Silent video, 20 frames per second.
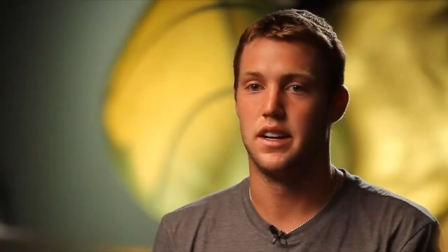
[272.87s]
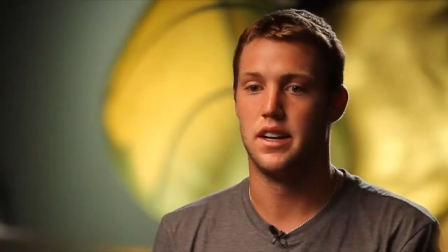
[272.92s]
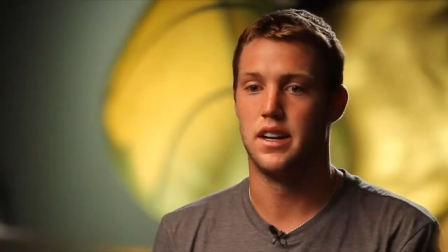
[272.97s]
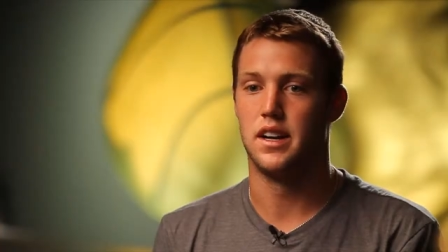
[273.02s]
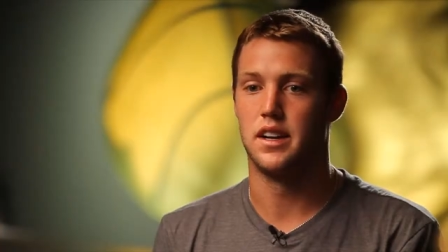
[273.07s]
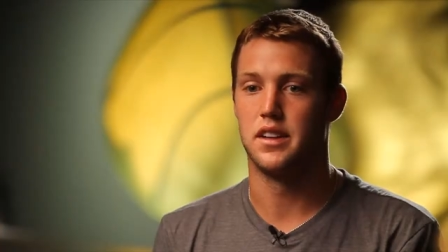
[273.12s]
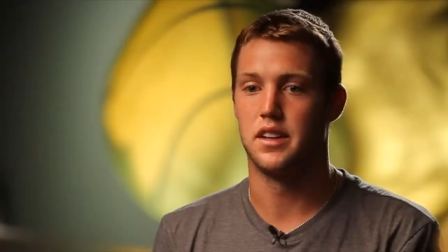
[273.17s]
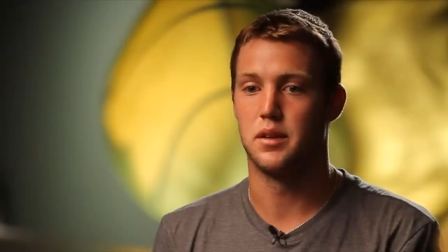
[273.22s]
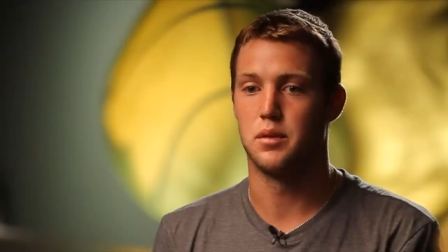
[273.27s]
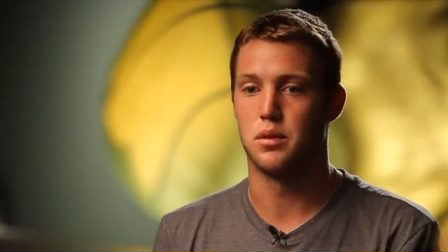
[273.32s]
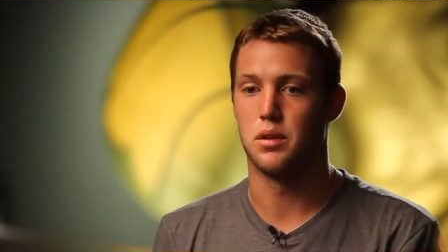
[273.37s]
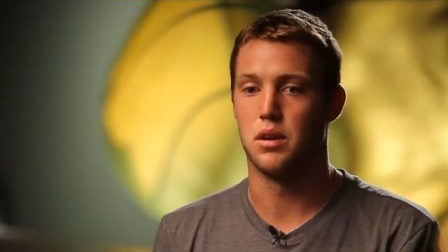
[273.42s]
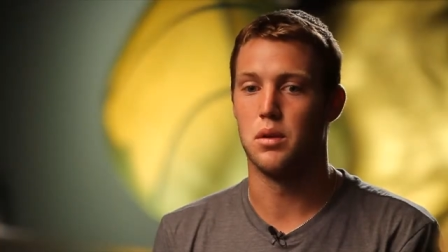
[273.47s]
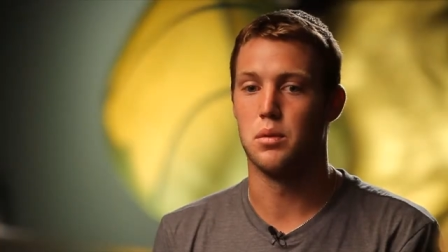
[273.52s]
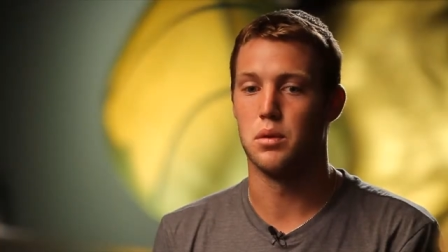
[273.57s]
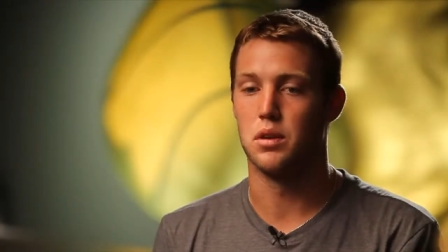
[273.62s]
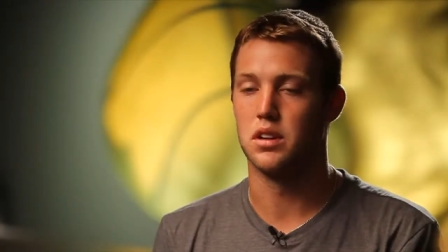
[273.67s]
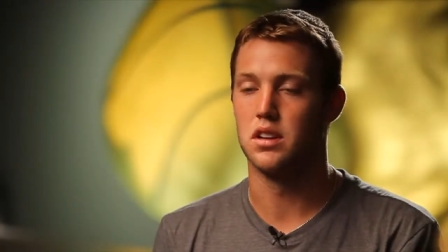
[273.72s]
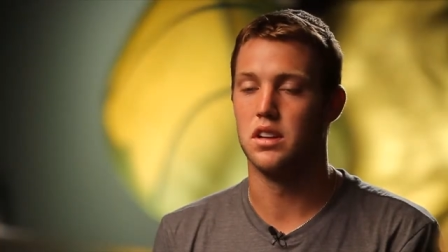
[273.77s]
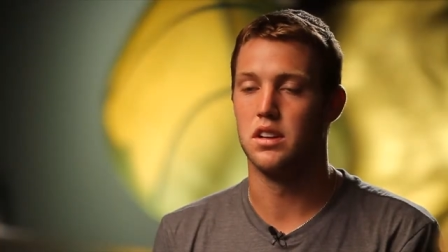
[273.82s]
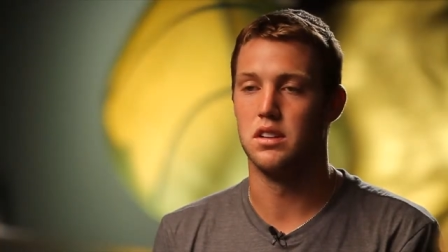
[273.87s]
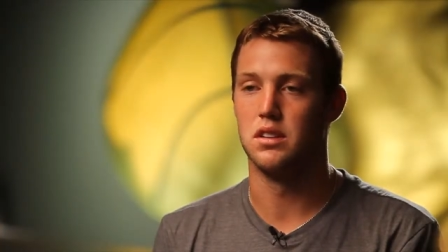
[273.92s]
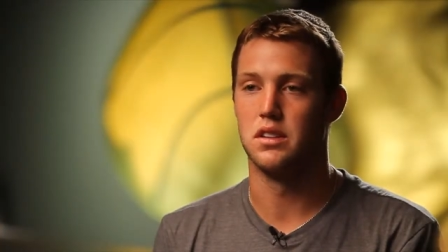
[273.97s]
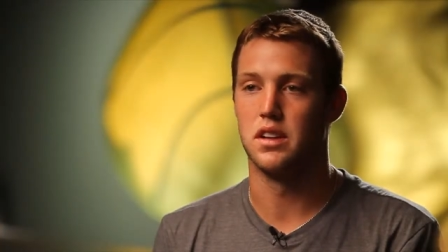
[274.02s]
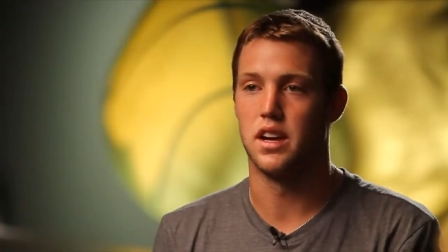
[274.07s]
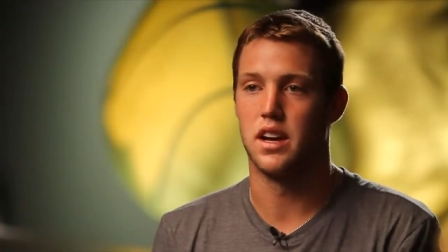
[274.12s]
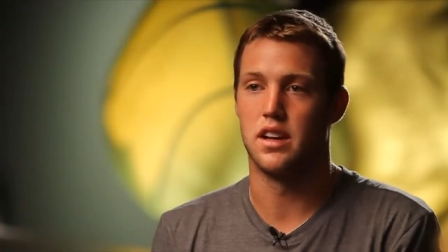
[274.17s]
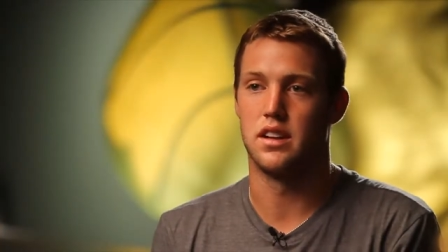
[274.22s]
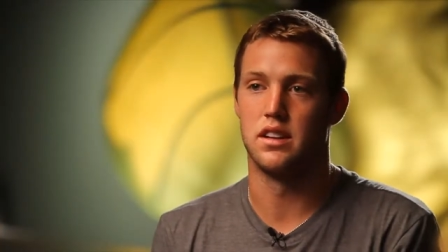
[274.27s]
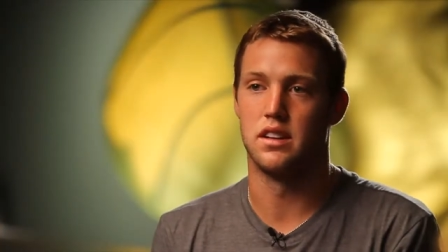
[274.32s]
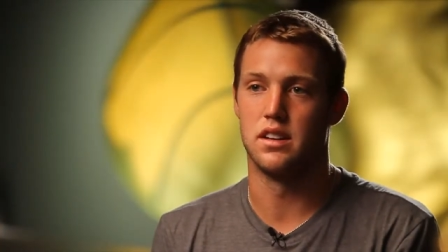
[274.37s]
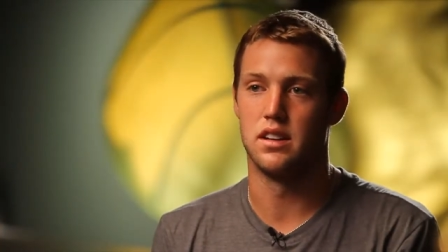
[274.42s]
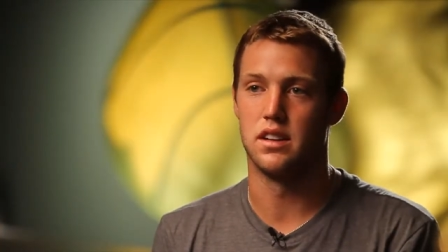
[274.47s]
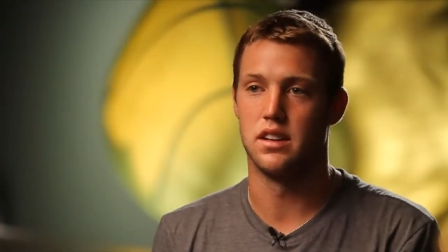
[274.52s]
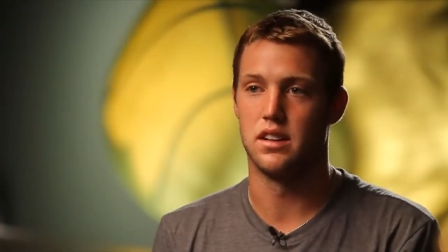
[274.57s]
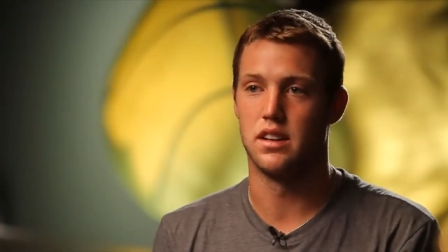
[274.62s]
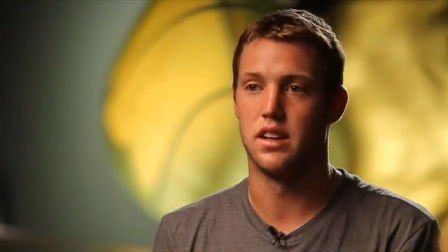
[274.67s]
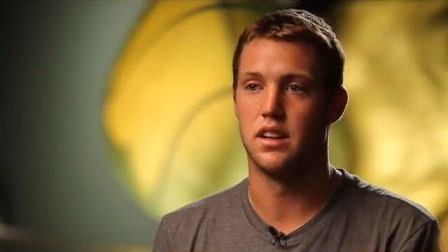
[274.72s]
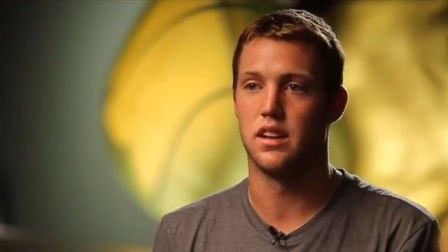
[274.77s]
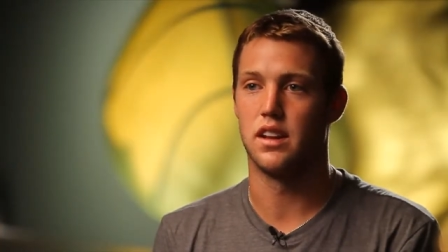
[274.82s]
uh, I think we're all working to do that, and,
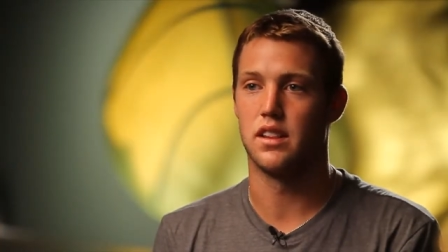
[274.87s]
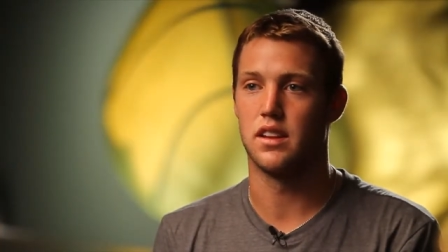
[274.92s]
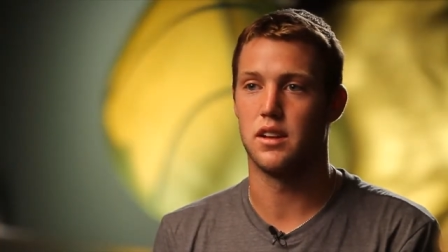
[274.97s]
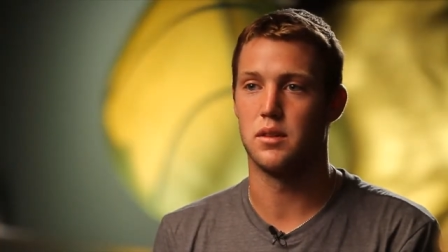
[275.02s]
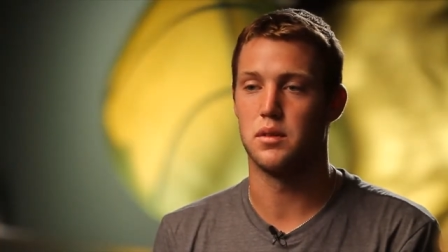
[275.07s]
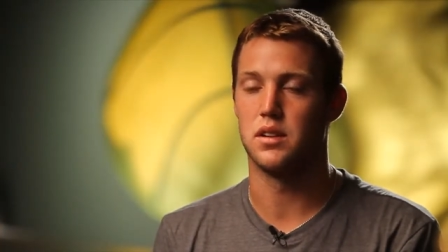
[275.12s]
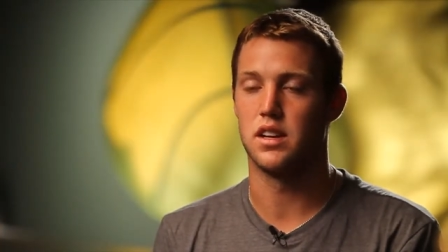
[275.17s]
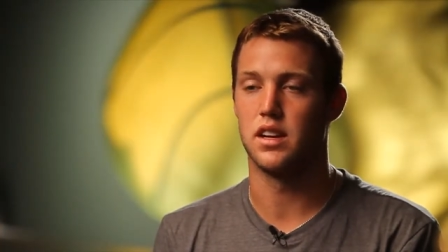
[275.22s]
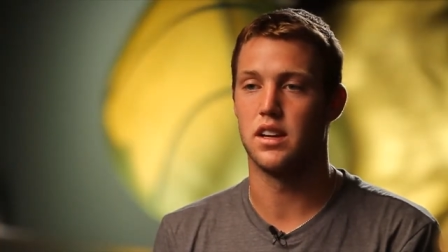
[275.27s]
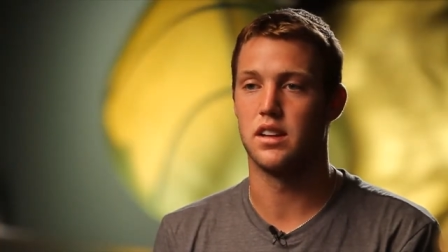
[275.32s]
and, and I think we